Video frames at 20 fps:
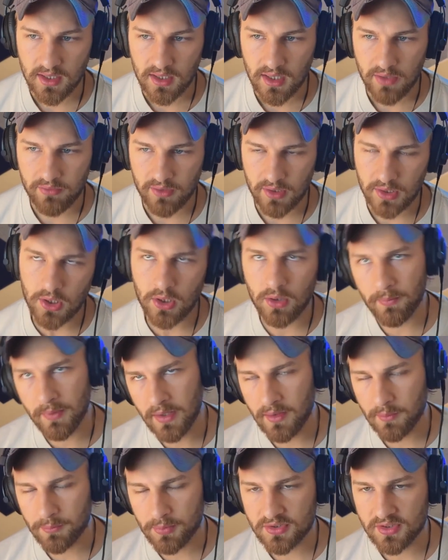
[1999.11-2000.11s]
if you're like, oh
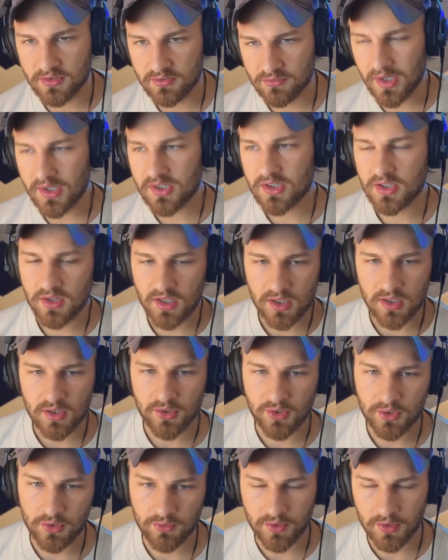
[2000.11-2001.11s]
man, that person's rich and
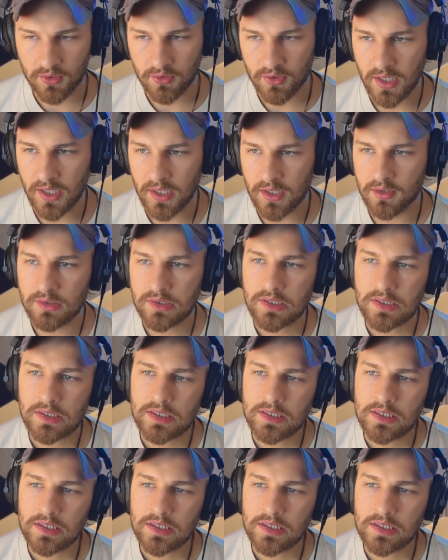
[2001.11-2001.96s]
they're going to hell,